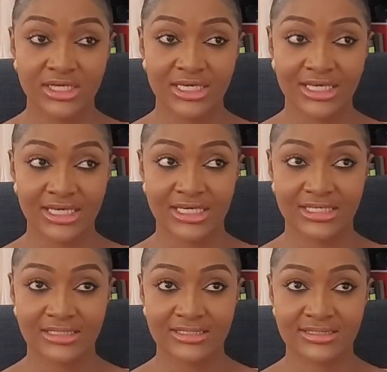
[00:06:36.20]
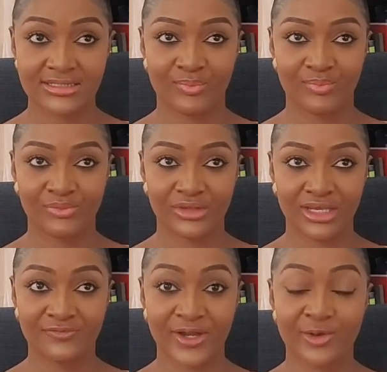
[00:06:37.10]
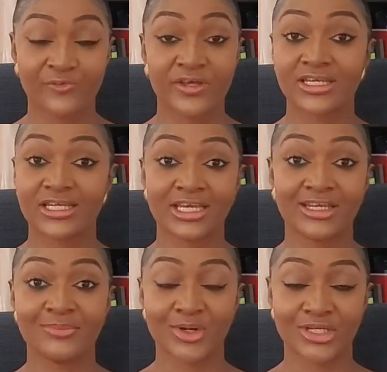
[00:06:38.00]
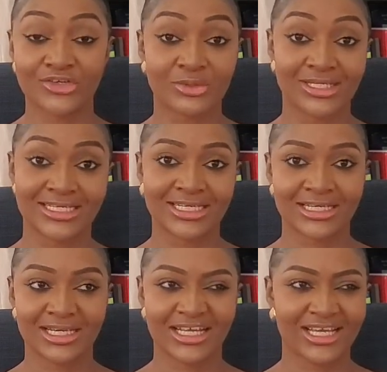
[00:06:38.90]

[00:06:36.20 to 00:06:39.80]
is if I offended anybody during the day.